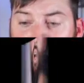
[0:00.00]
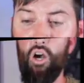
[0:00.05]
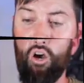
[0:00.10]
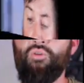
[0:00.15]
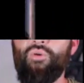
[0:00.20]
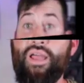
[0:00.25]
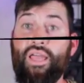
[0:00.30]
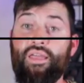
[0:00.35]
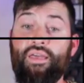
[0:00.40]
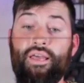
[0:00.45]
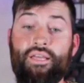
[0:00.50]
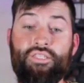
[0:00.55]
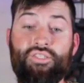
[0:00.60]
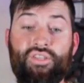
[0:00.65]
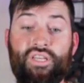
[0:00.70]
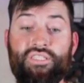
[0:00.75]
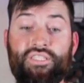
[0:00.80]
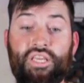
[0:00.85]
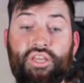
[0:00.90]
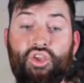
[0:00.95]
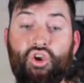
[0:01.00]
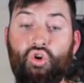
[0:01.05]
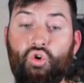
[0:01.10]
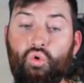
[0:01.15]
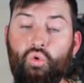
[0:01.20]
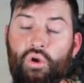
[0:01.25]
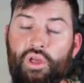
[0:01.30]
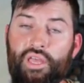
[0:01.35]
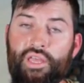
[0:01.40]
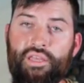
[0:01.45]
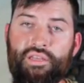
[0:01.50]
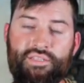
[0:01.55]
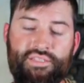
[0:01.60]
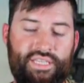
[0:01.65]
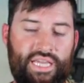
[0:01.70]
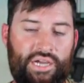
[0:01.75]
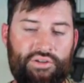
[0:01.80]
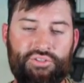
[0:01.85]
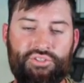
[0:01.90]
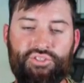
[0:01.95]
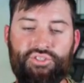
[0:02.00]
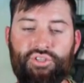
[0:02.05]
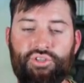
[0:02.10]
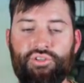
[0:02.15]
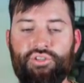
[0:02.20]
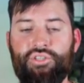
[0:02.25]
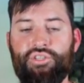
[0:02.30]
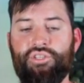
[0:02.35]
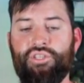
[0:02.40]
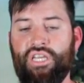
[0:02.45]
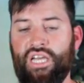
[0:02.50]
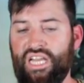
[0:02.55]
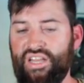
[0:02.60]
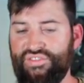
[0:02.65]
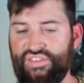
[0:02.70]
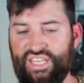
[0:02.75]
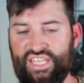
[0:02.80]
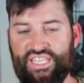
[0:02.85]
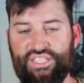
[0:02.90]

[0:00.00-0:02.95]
All right, guys, so that's a quick down and dirty kind of an